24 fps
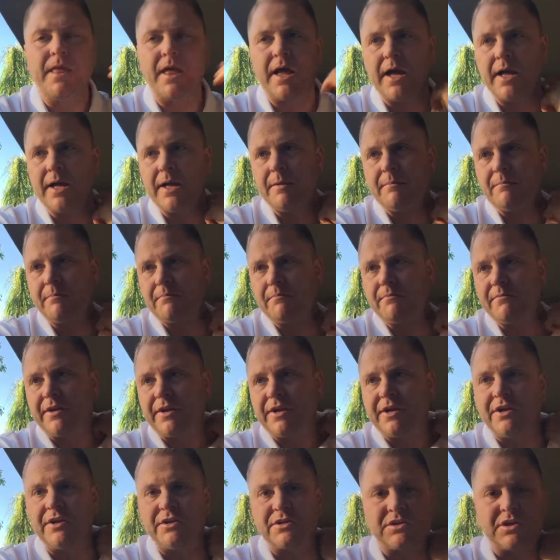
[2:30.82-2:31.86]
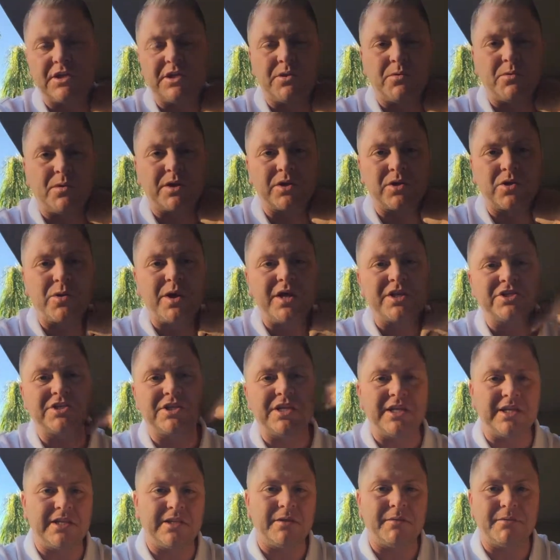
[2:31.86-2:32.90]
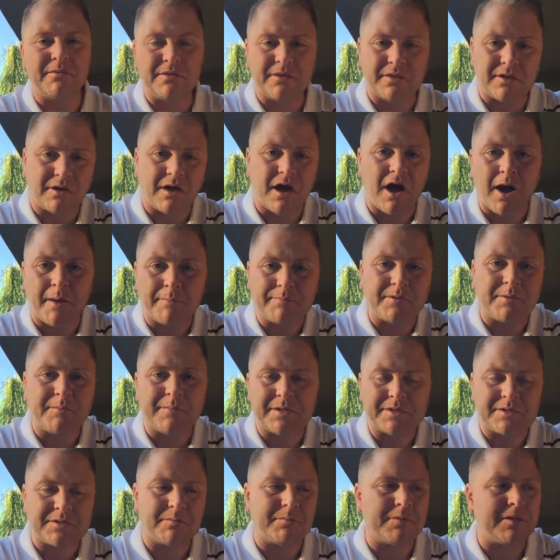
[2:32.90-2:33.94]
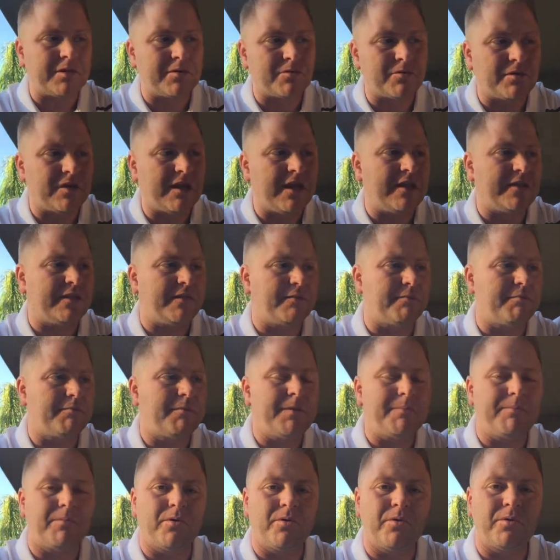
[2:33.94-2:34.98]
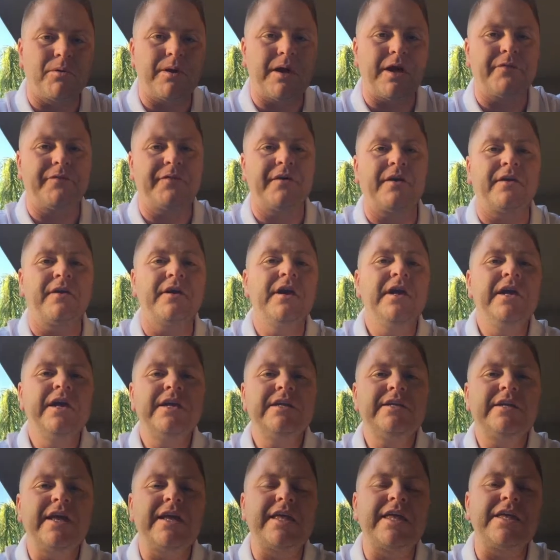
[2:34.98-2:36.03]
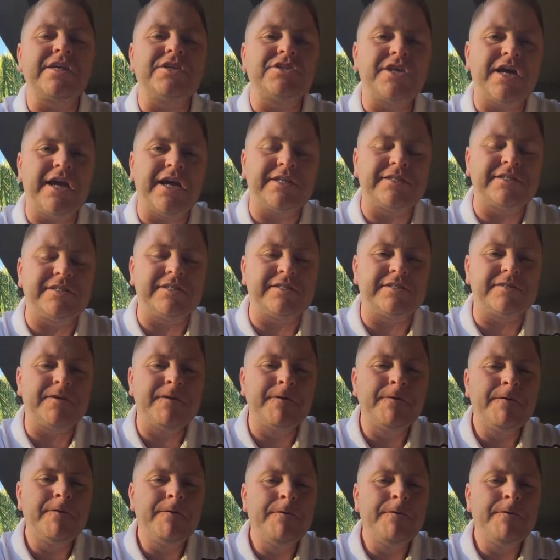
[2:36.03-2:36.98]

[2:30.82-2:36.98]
They're usually the one questioning the optimism and the people who are out there taking chances.